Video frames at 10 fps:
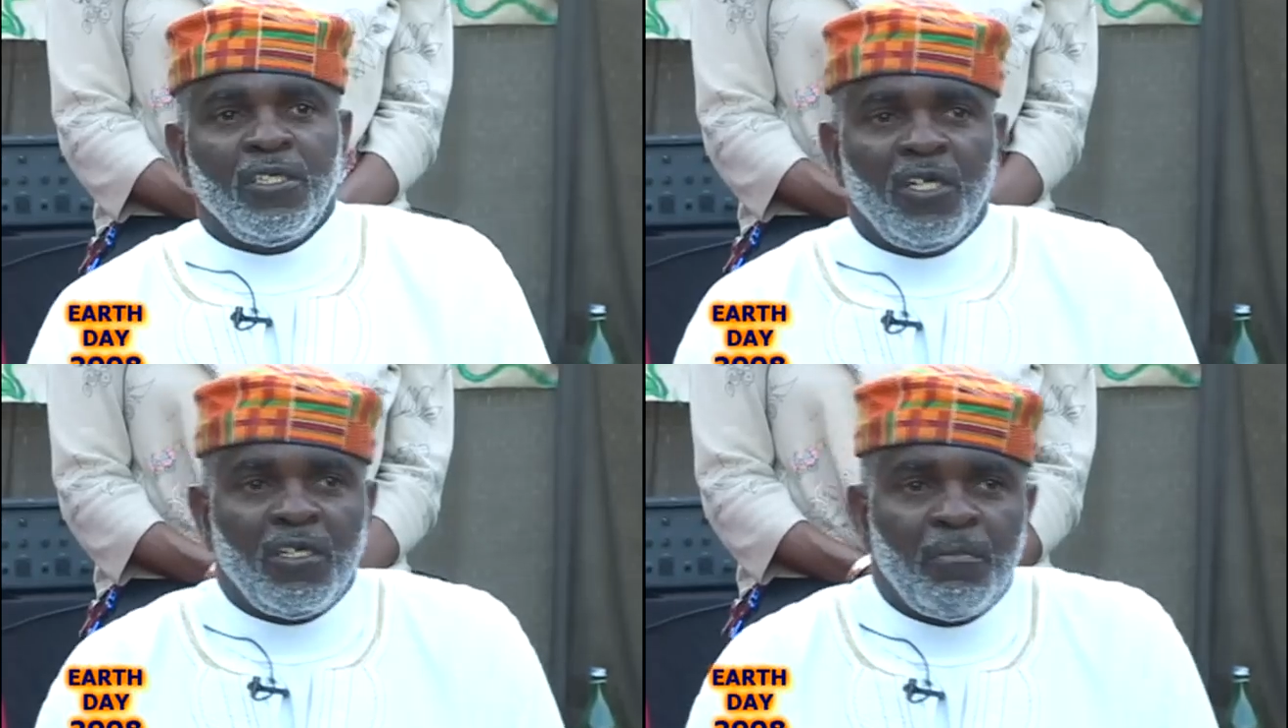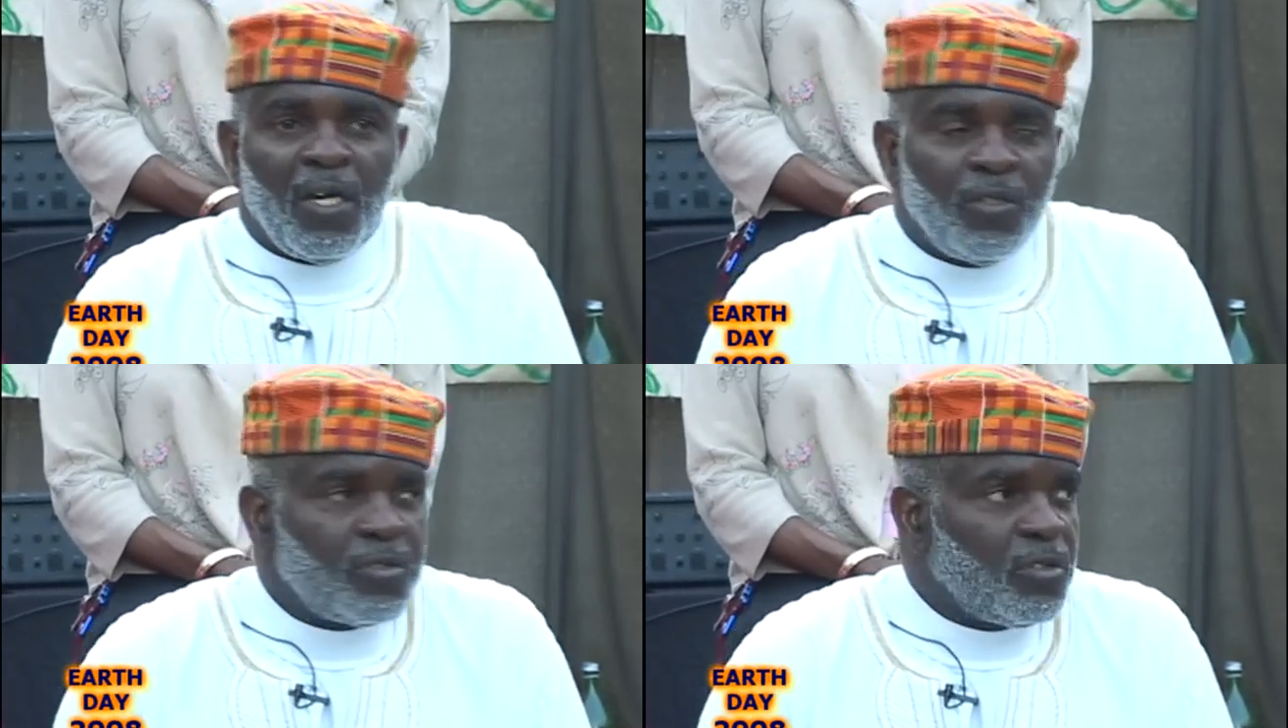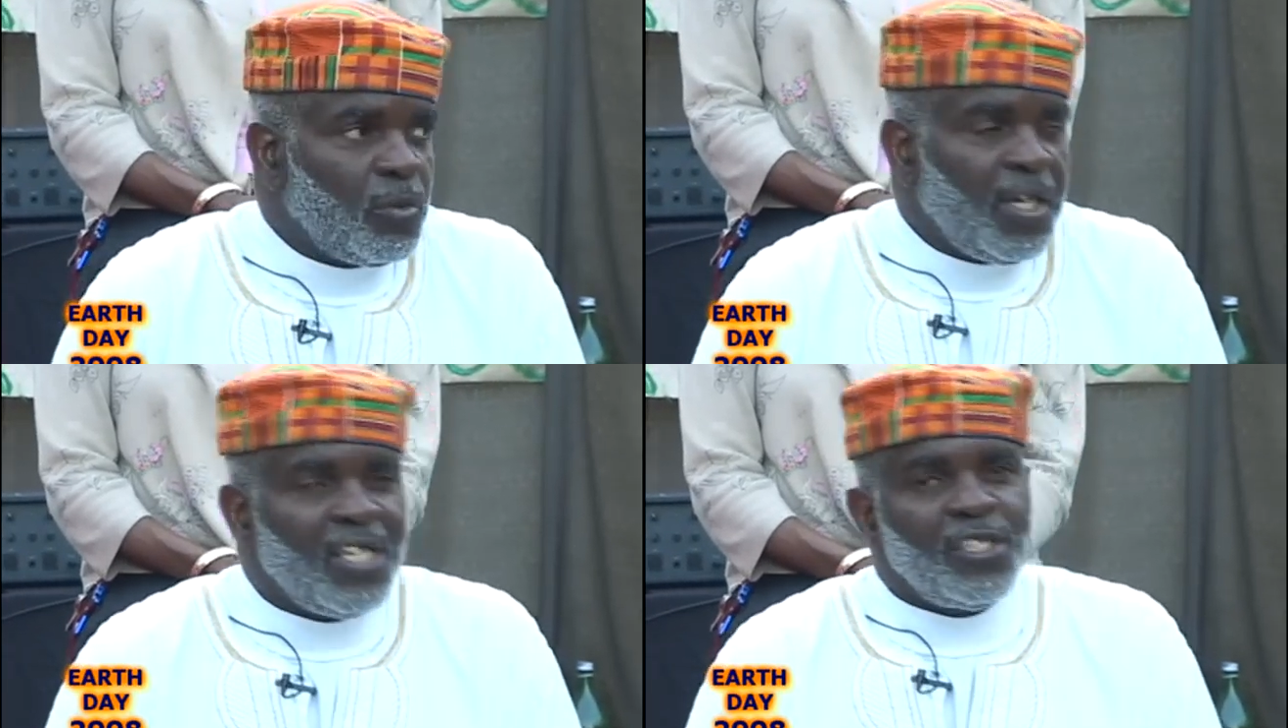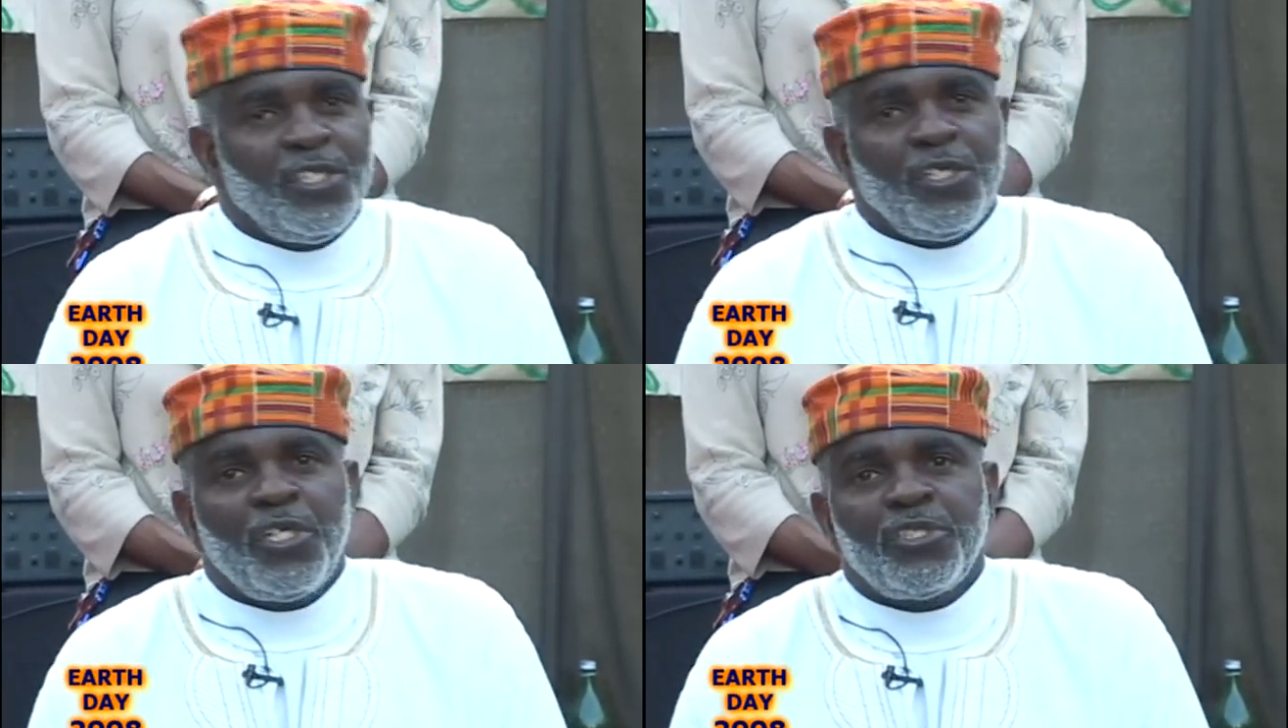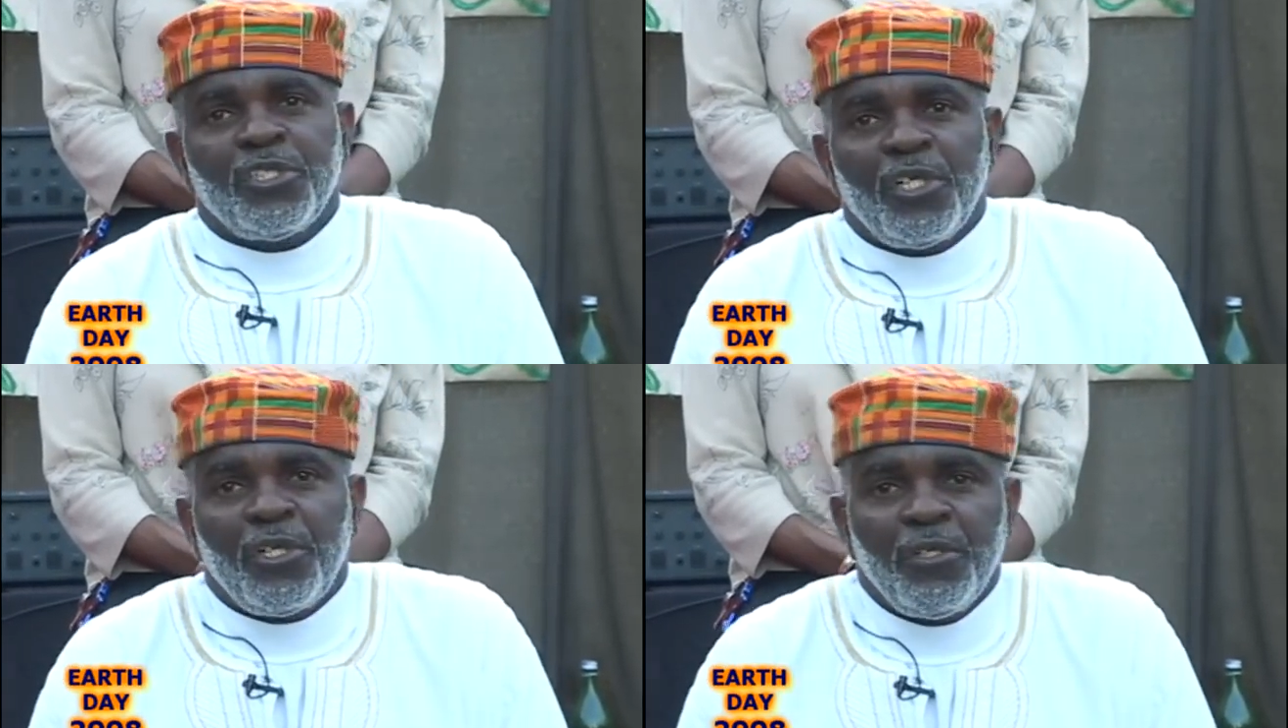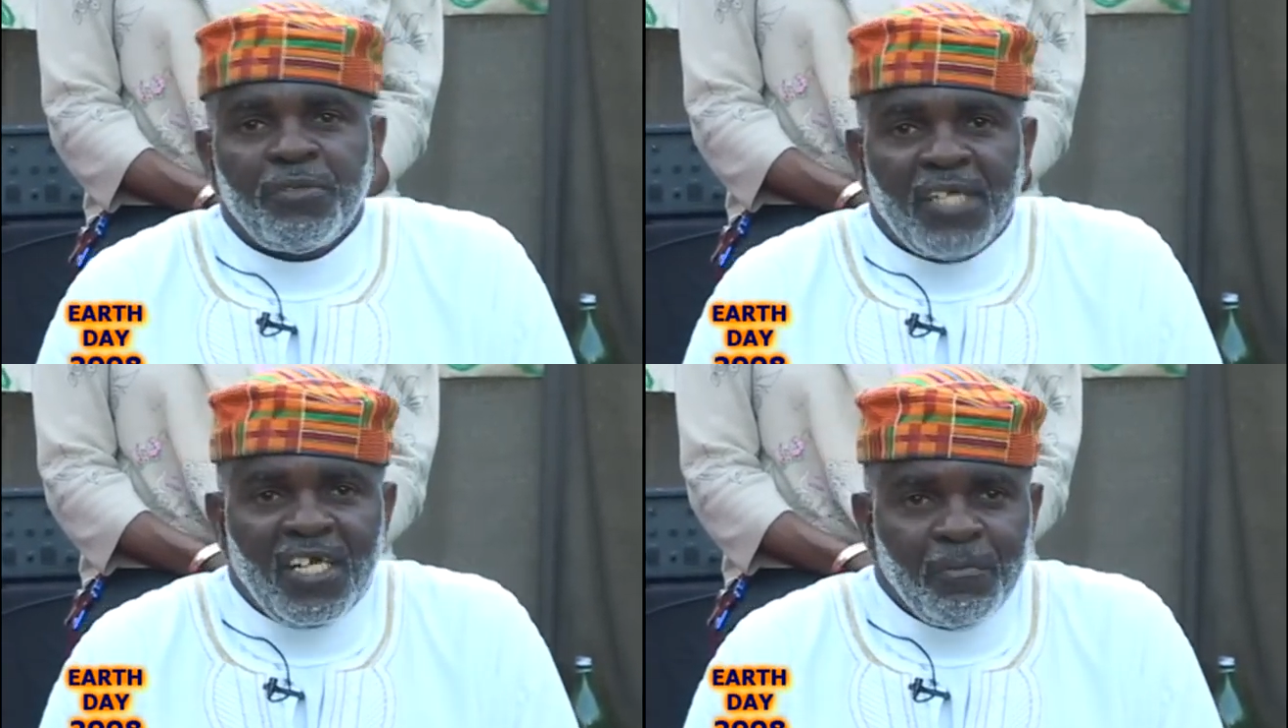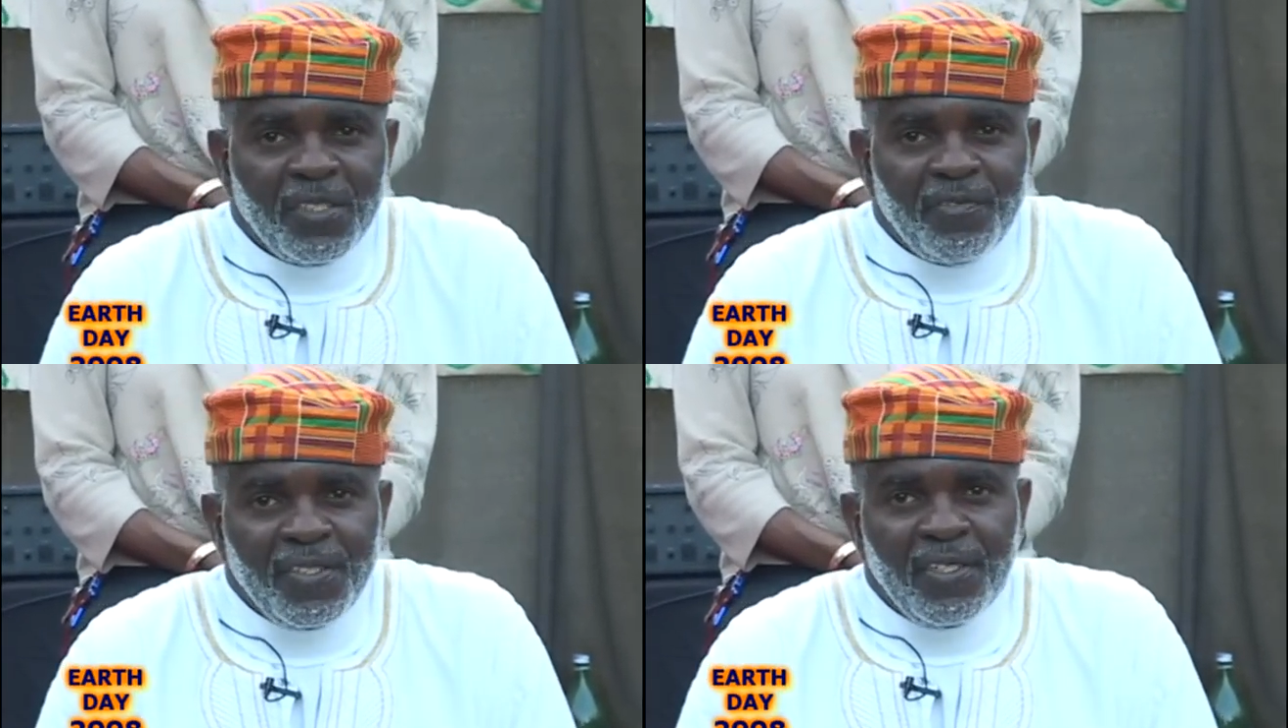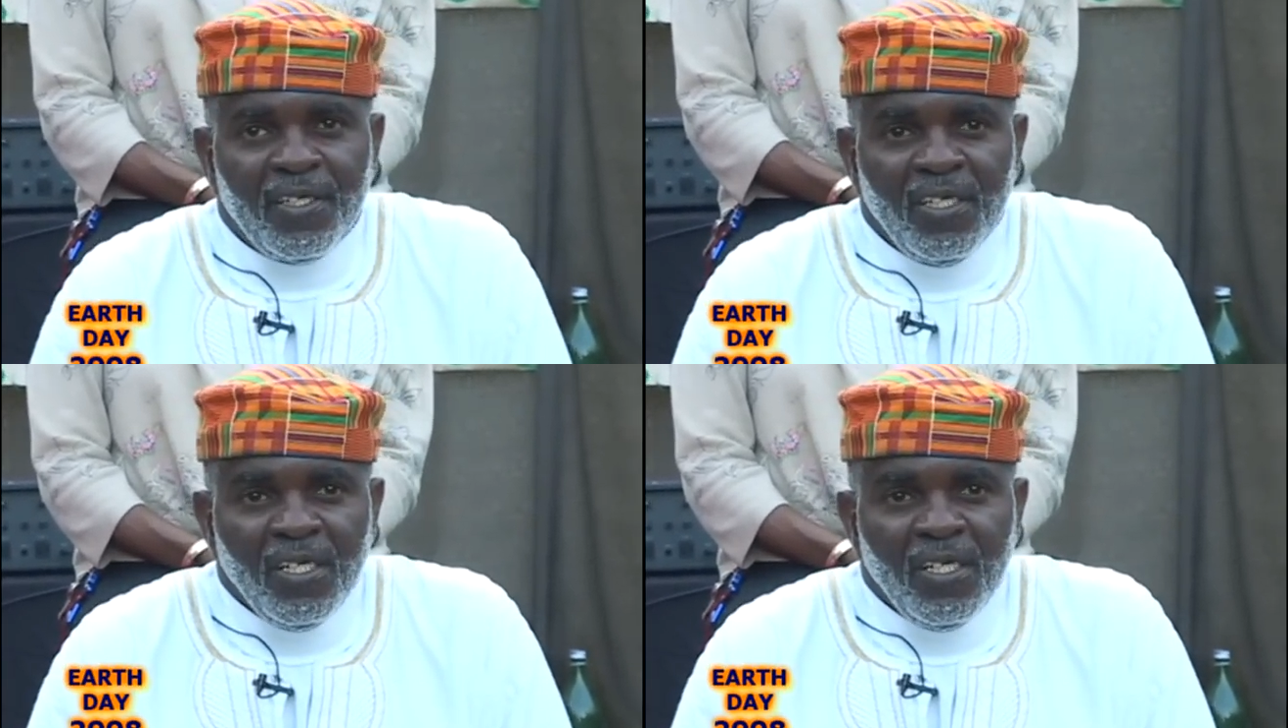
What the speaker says: learn about the way to nurture the Earth's atmosphere.